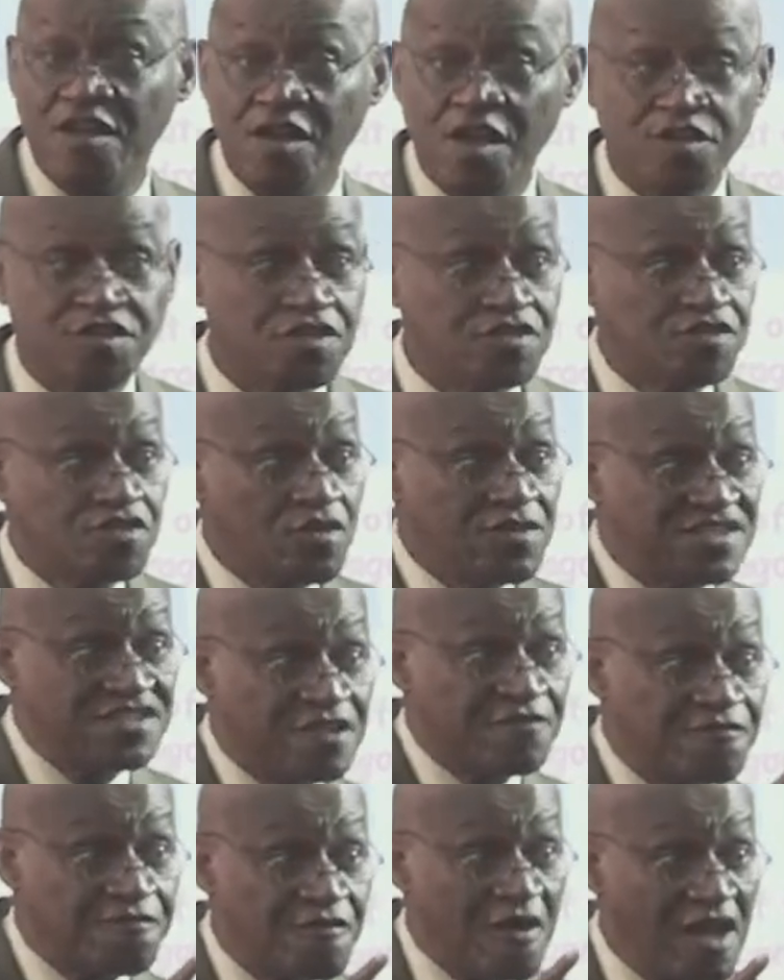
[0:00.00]
So it's
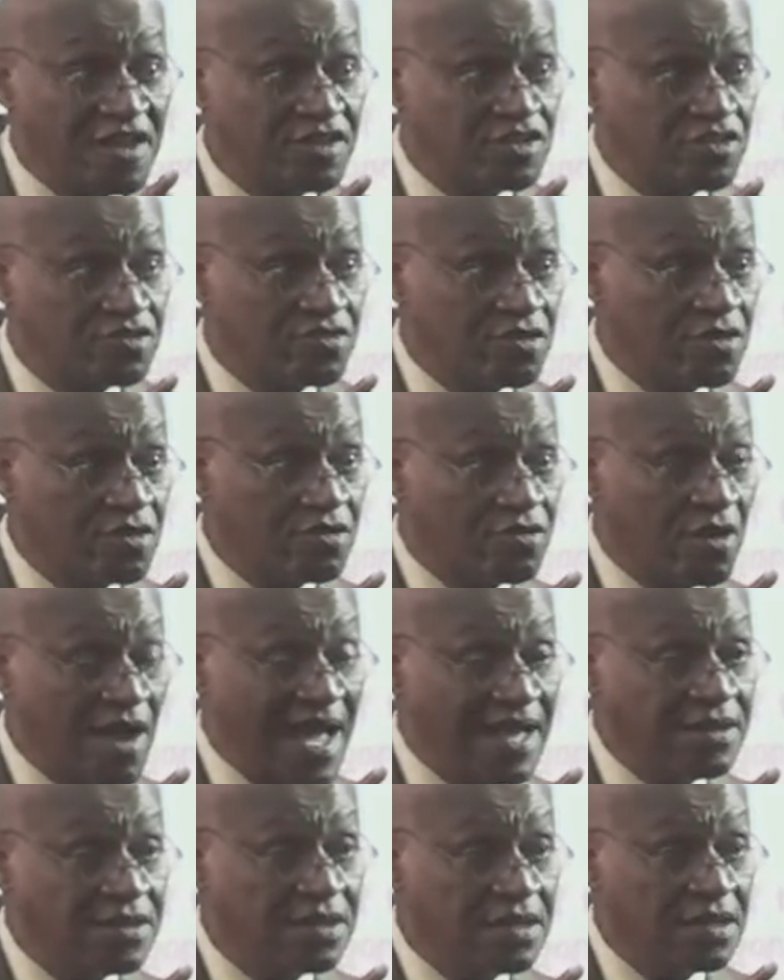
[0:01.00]
a front,
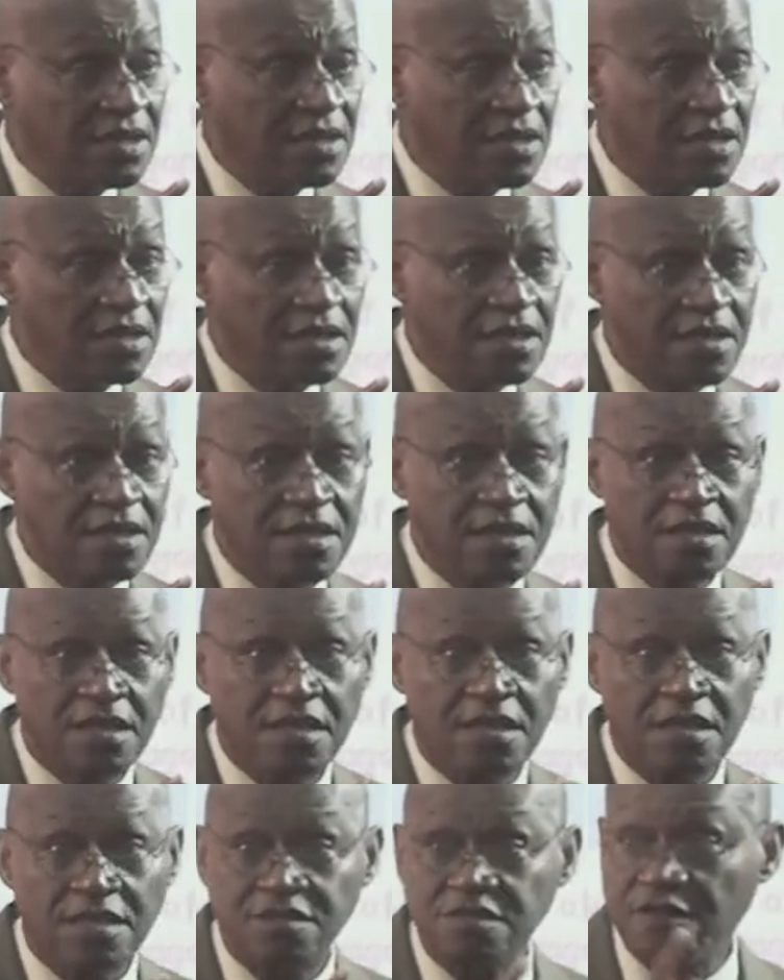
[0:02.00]
right? Yes.
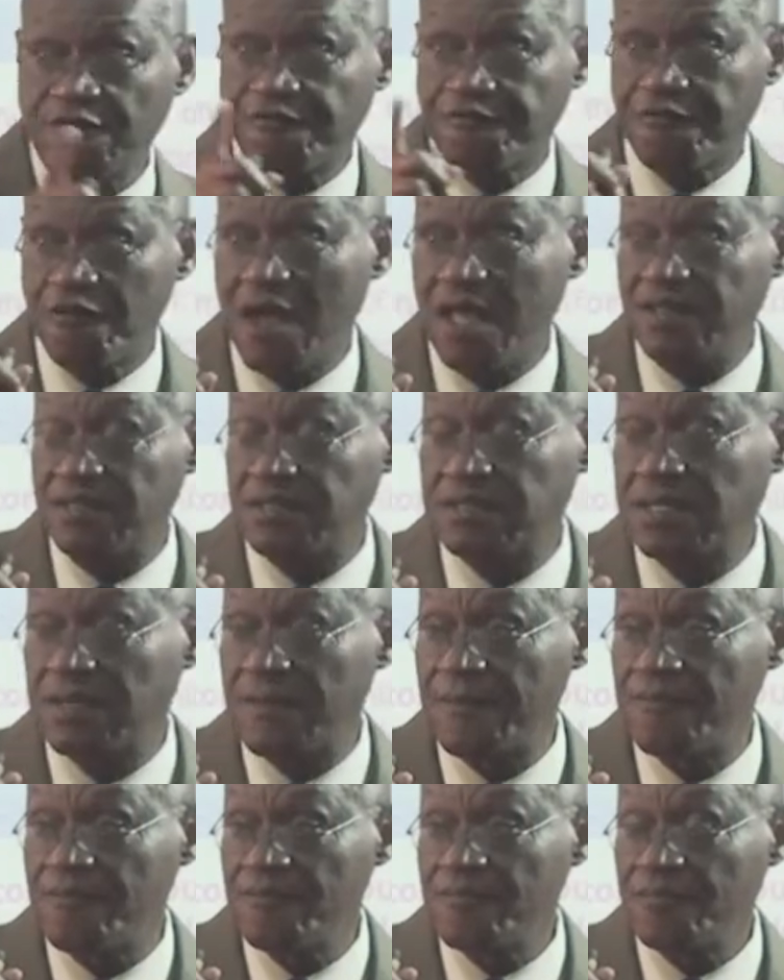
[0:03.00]
It's a front.
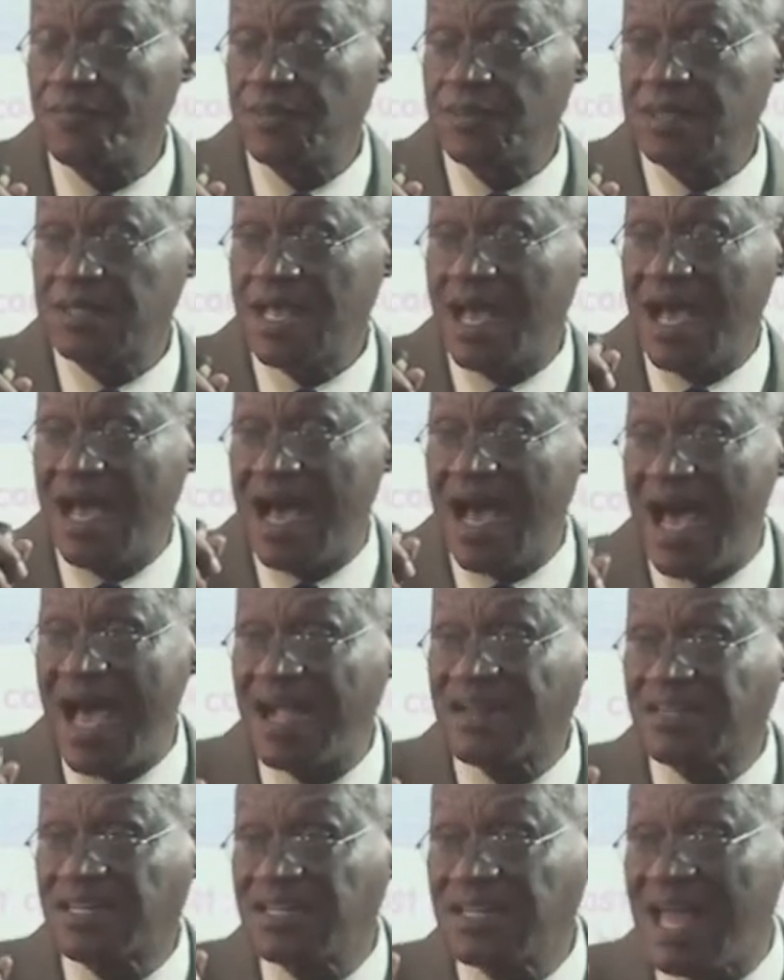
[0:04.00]

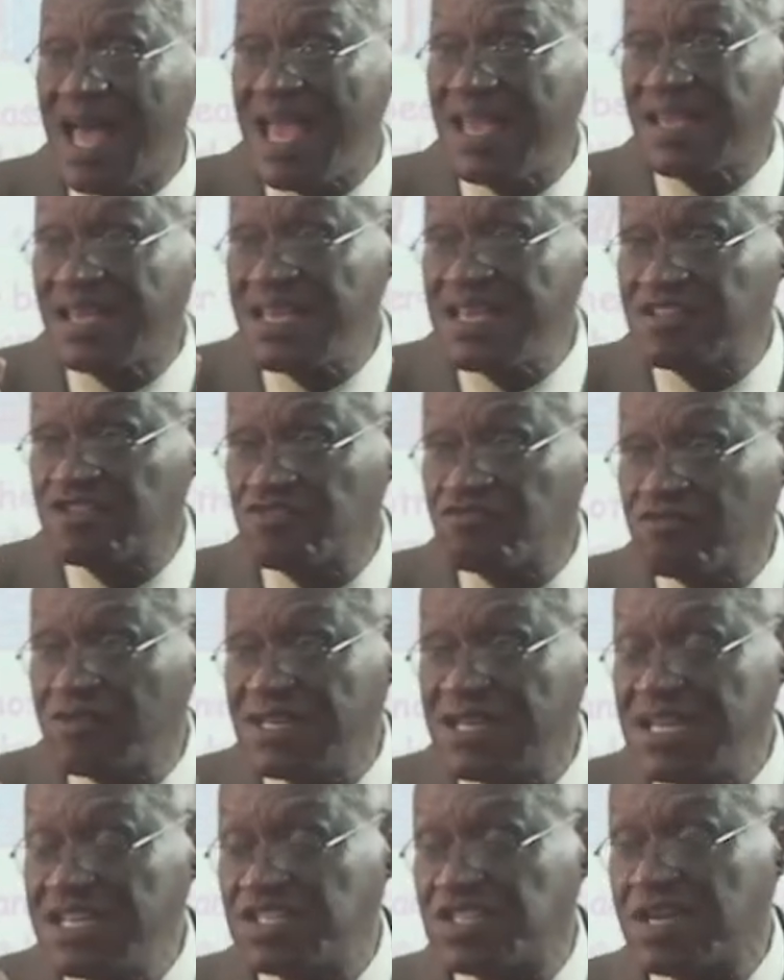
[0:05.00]
Act like it's
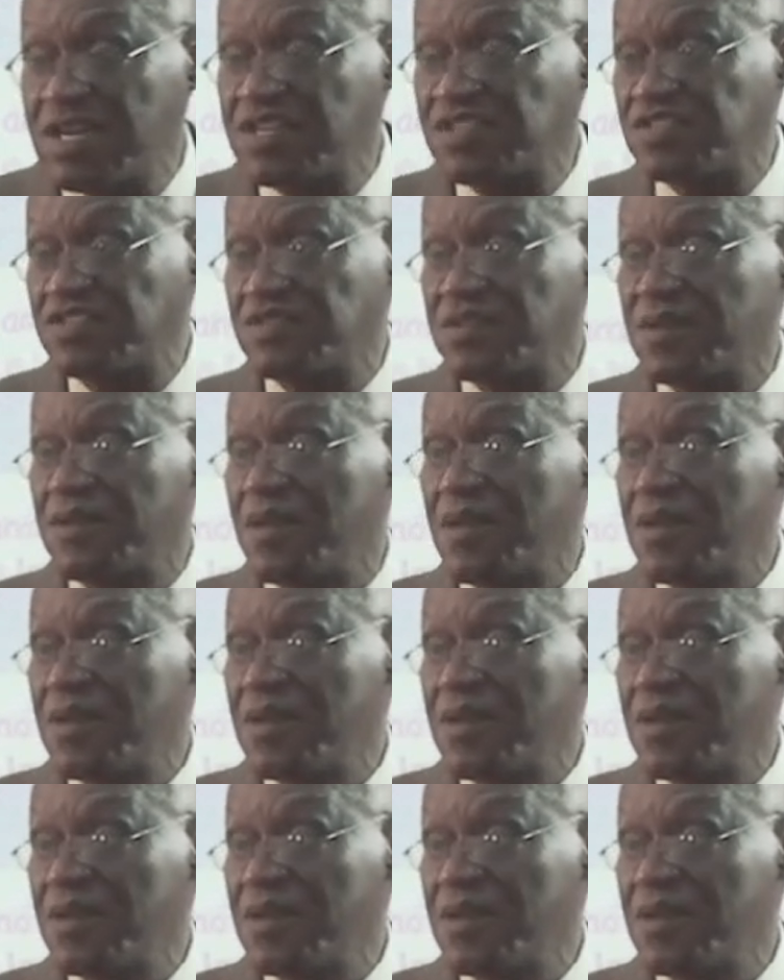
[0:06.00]
religious,